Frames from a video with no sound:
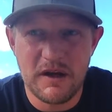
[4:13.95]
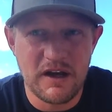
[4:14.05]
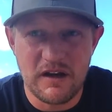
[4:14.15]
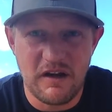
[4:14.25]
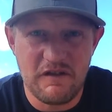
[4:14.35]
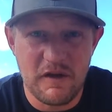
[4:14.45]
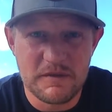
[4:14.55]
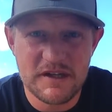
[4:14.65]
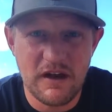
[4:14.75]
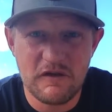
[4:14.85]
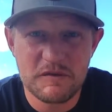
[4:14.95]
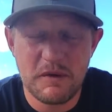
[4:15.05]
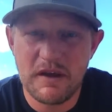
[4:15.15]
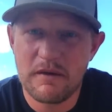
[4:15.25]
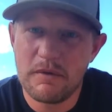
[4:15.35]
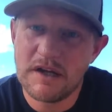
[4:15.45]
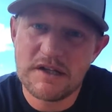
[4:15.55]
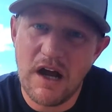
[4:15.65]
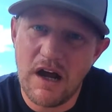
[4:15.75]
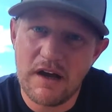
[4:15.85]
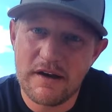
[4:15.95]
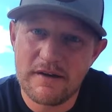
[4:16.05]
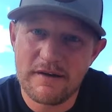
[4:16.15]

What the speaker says: and of themselves, but it's not